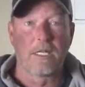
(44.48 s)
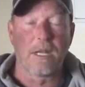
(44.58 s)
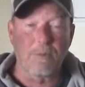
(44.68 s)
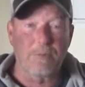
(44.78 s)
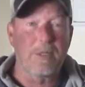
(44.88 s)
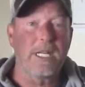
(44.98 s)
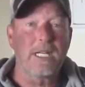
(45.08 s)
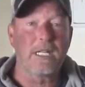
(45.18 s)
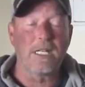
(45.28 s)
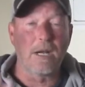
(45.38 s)
Now, with
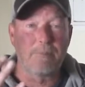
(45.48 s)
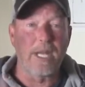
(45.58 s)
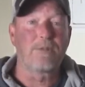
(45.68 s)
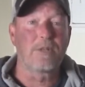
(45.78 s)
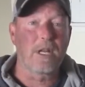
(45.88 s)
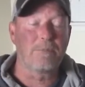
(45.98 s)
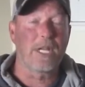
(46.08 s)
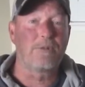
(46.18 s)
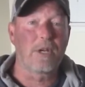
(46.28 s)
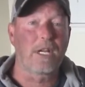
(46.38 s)
being a patron on
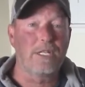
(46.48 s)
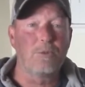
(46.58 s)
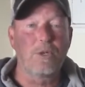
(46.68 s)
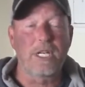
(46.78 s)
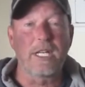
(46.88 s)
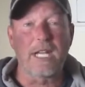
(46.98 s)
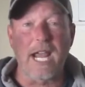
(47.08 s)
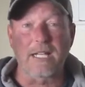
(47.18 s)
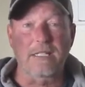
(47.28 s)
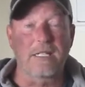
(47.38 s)
Patreon, you will get
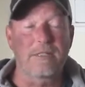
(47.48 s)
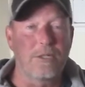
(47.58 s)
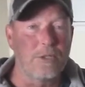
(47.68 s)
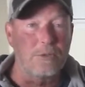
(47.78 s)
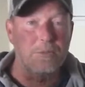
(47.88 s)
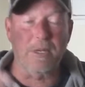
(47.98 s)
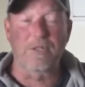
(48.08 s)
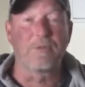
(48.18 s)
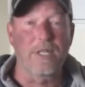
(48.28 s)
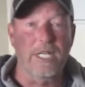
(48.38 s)
access to
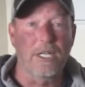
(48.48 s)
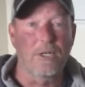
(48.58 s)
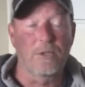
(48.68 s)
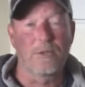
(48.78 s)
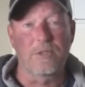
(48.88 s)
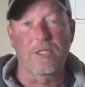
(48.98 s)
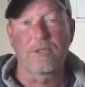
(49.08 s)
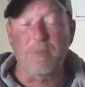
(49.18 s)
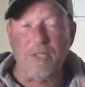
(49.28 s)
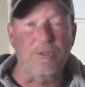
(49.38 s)
special videos,
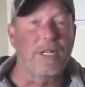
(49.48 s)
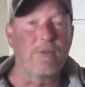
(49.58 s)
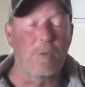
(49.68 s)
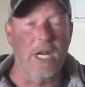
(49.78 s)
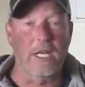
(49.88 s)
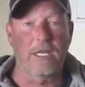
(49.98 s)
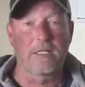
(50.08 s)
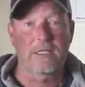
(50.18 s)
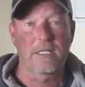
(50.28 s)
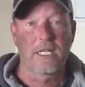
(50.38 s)
special
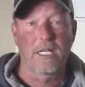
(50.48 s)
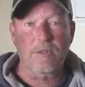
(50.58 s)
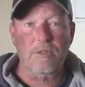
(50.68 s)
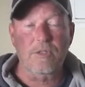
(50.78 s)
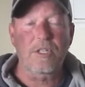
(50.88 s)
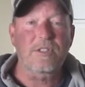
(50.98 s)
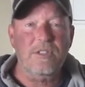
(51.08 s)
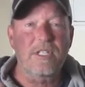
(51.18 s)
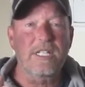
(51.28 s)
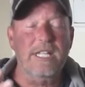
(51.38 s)
giveaways,
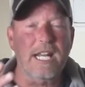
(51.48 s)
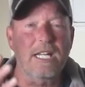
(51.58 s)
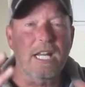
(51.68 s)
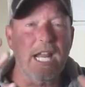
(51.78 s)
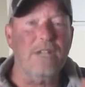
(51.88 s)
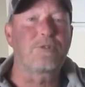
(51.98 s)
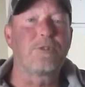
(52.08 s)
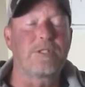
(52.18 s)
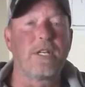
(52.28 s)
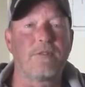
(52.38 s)
just that little
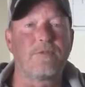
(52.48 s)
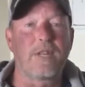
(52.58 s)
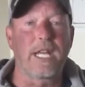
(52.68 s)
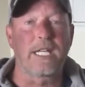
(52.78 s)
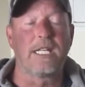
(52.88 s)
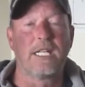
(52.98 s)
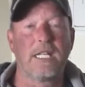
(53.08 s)
extra stuff that